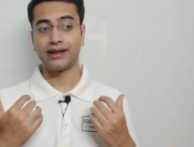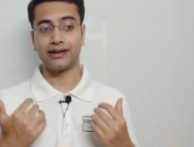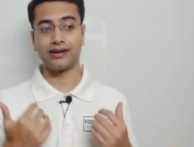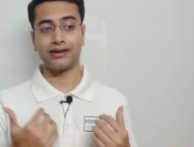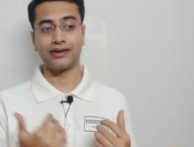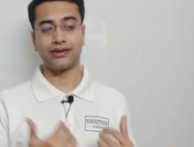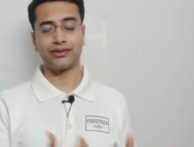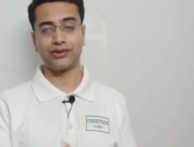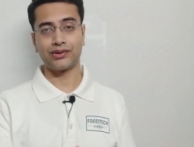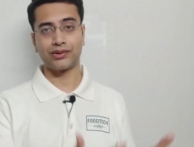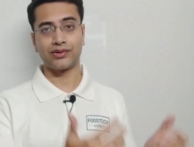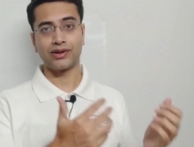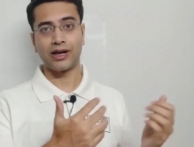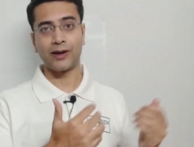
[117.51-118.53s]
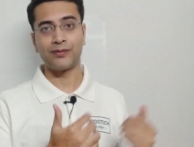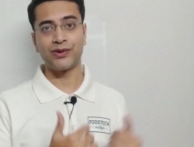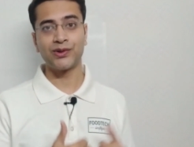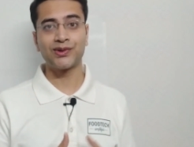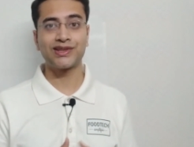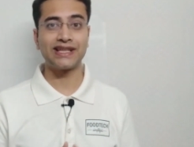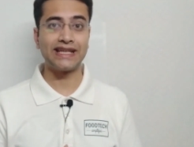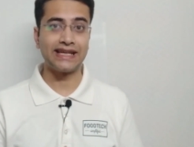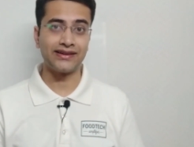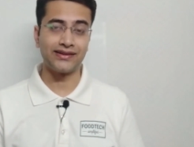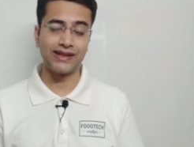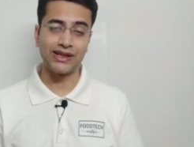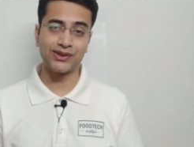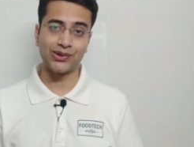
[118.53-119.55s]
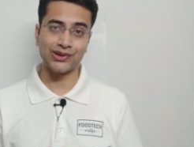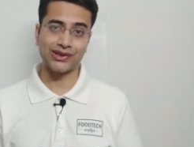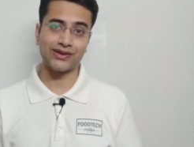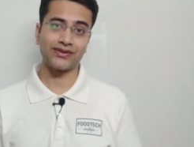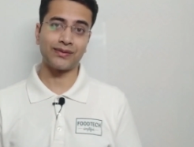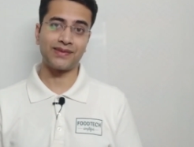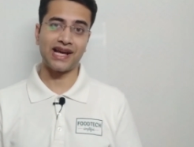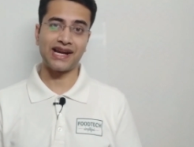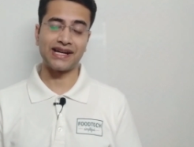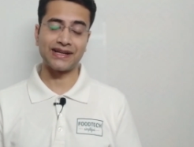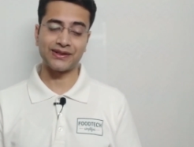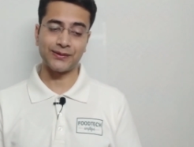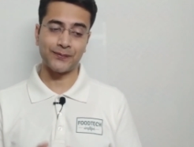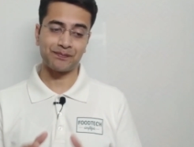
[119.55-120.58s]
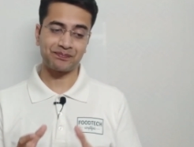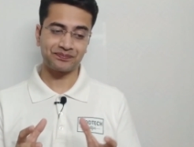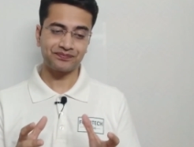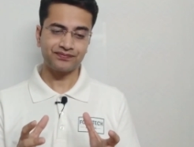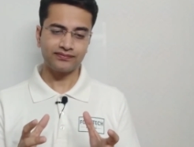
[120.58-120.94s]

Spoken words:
abuse the resources of the planet. So